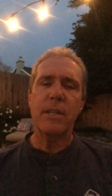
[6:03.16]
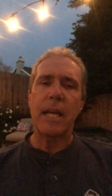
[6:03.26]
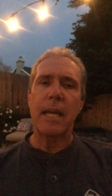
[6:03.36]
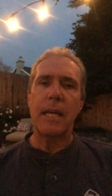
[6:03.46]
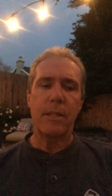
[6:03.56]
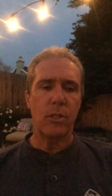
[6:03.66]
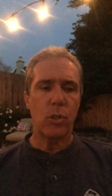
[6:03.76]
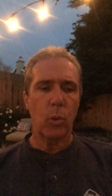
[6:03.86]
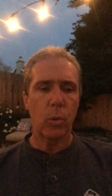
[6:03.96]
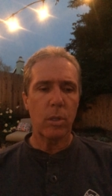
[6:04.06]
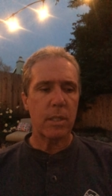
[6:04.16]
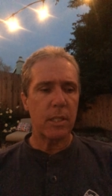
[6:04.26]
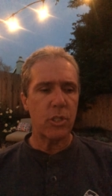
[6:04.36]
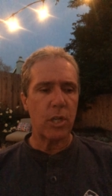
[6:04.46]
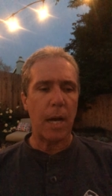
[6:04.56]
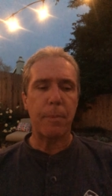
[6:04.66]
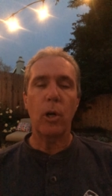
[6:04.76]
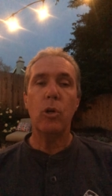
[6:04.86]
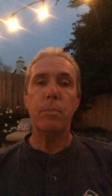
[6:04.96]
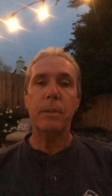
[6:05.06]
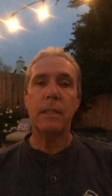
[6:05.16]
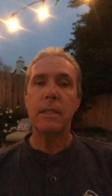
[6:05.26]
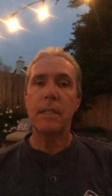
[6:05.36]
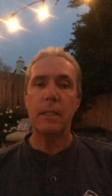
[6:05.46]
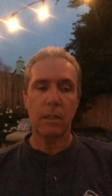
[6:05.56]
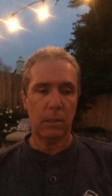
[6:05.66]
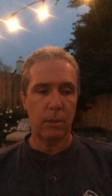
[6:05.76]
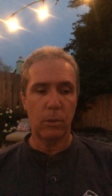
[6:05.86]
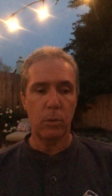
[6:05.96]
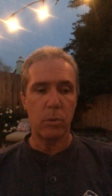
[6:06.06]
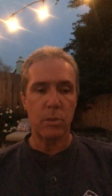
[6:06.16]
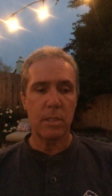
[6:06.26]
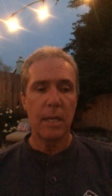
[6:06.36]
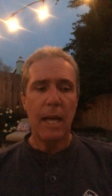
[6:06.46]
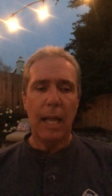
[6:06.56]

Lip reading: day, the door to the shop opened and closed,